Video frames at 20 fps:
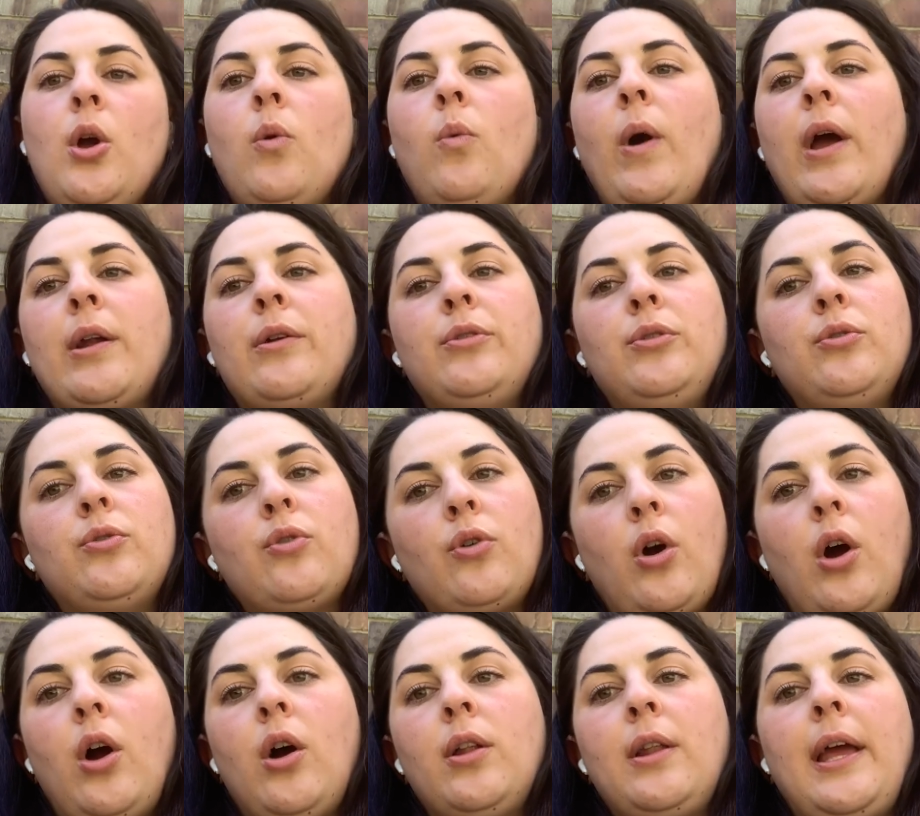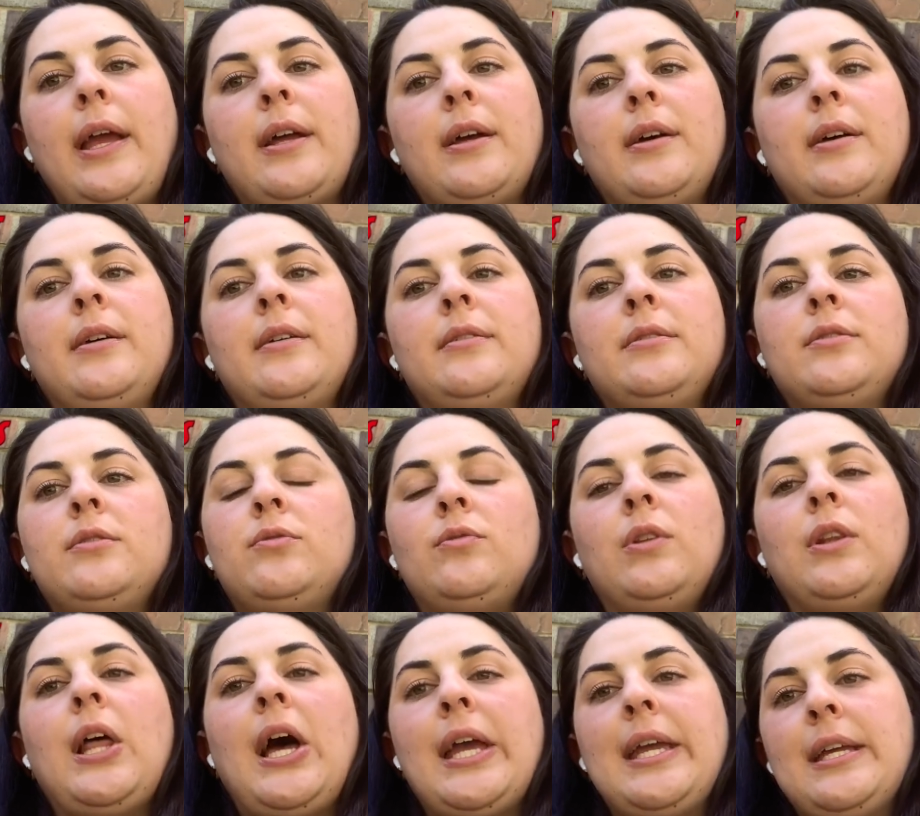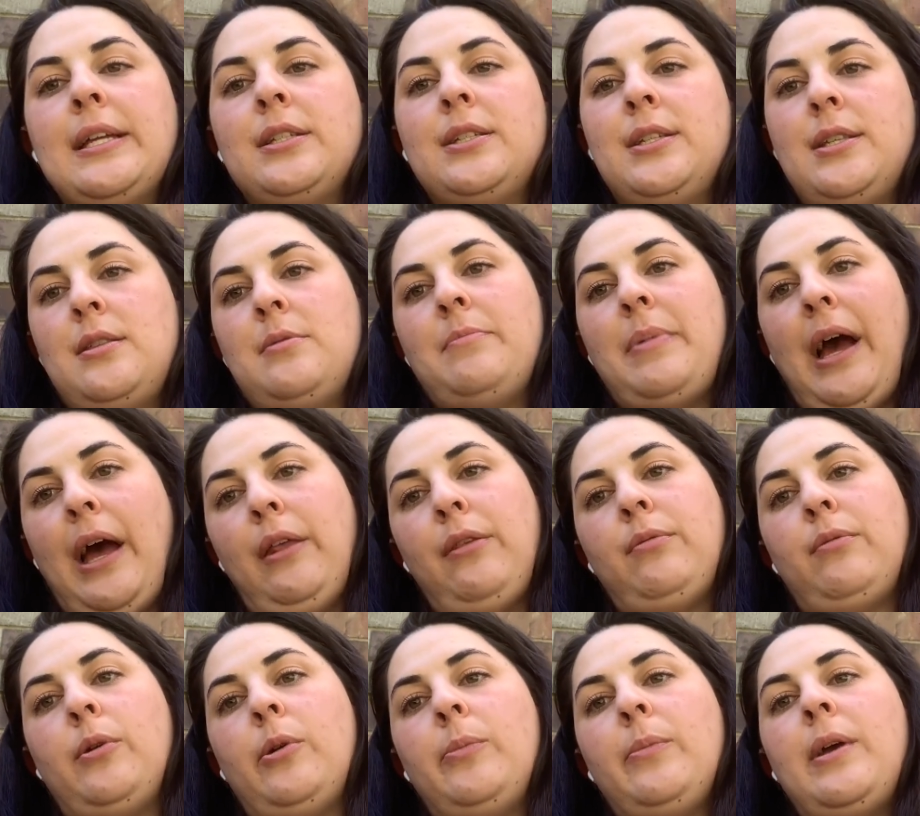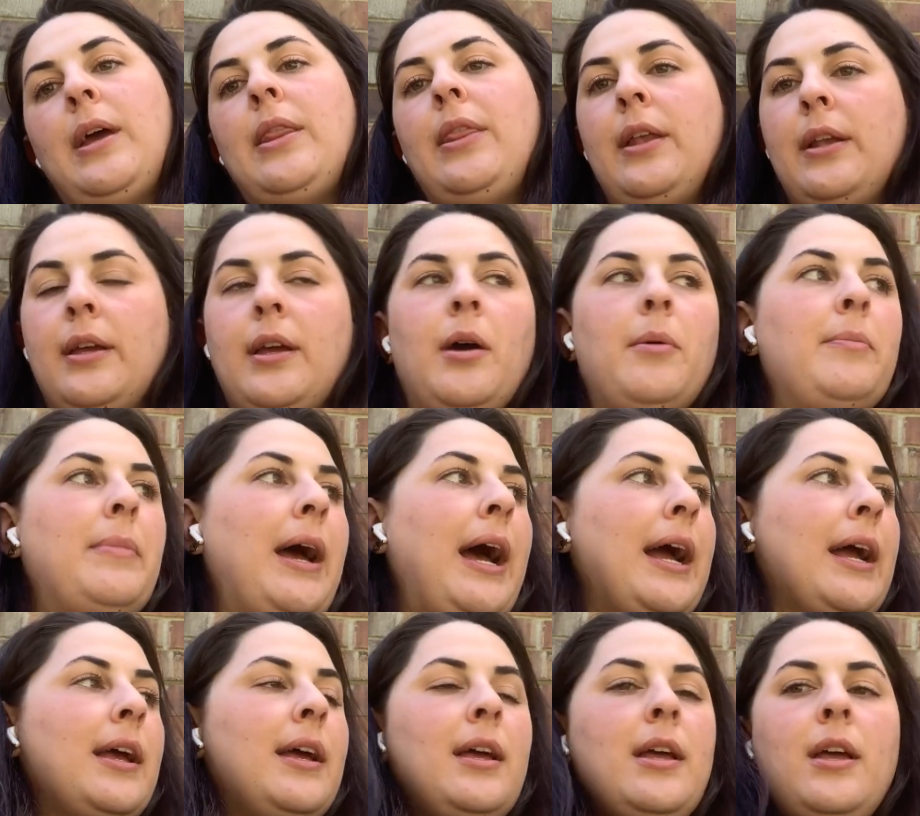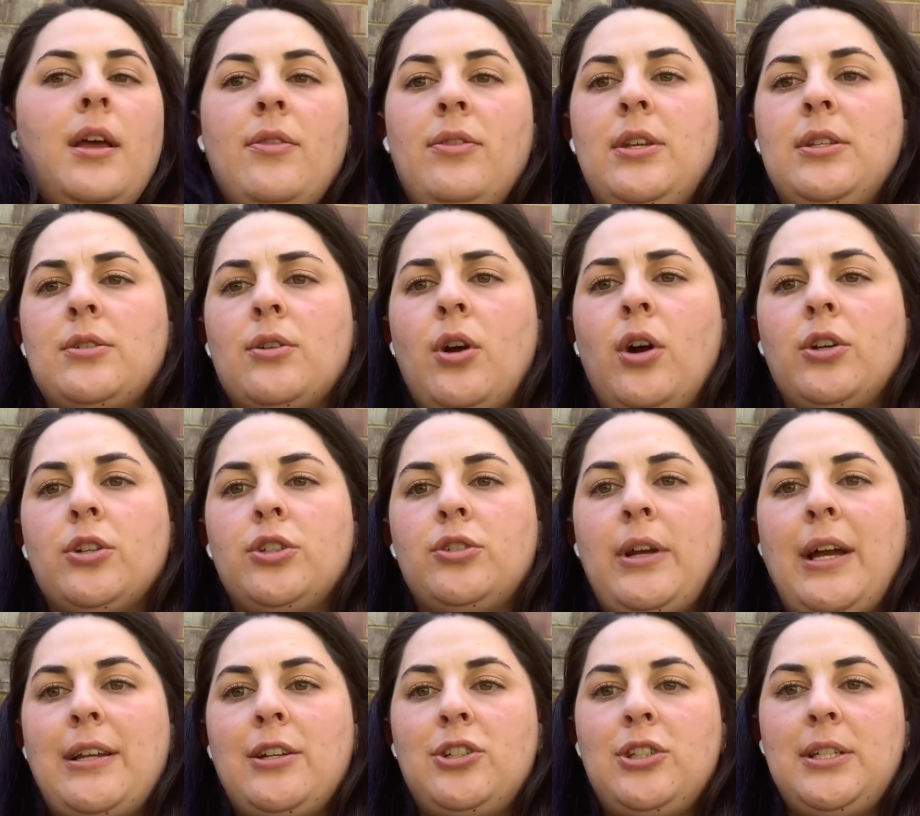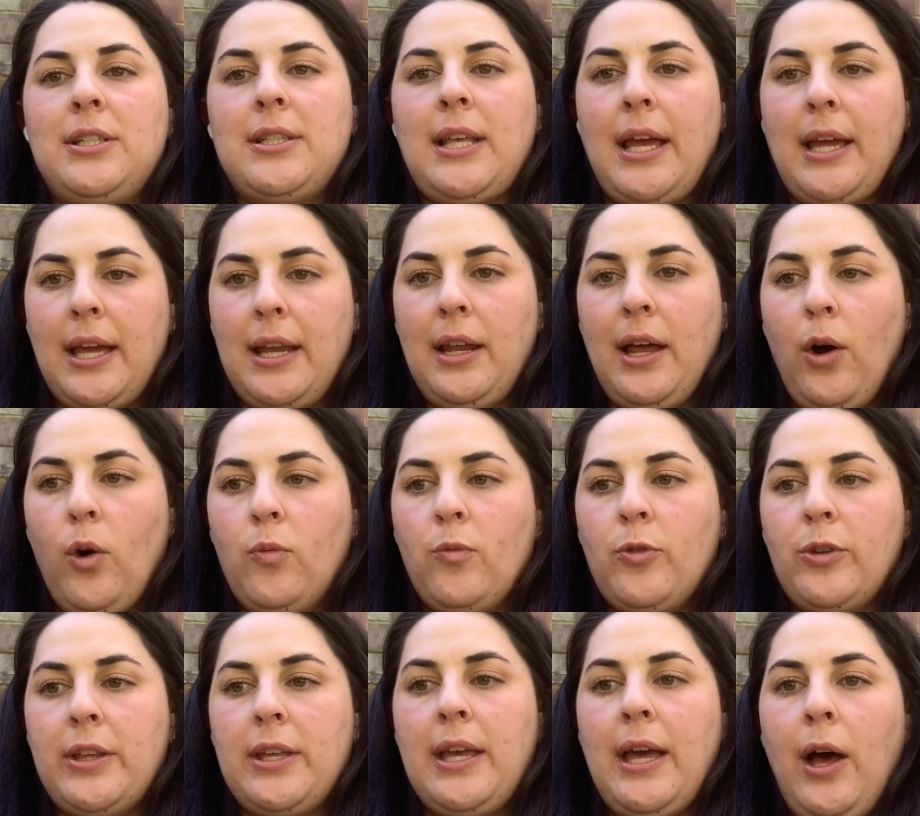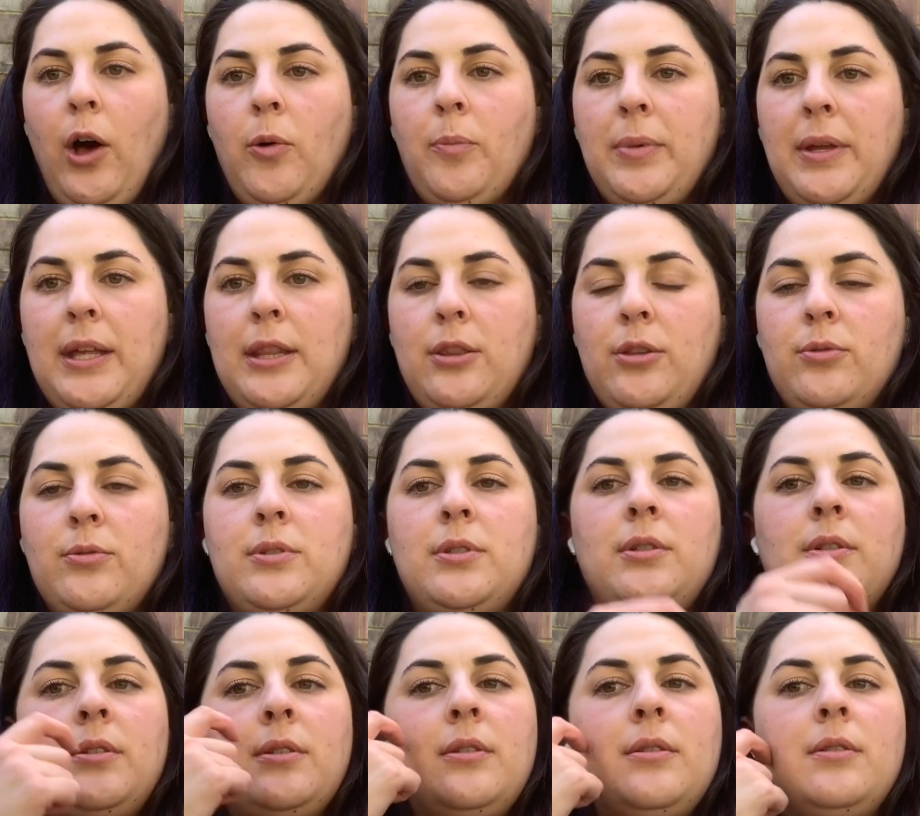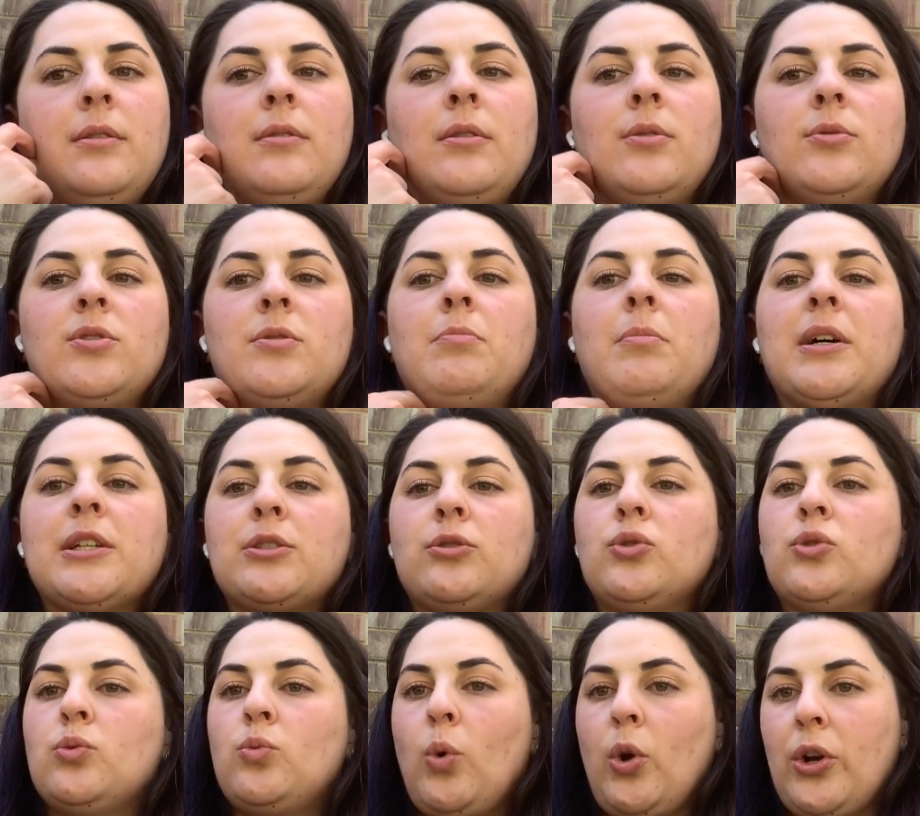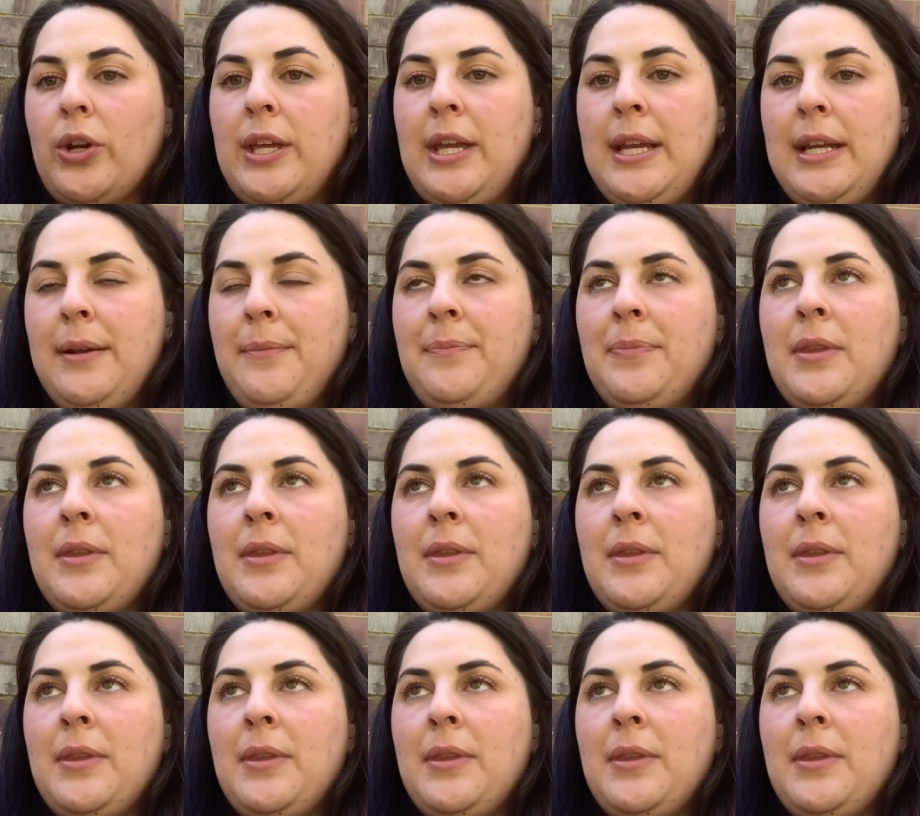Why don't you crawl like a lion to the bathroom and then come back? These are all strategies that can hopefully help get those muscles working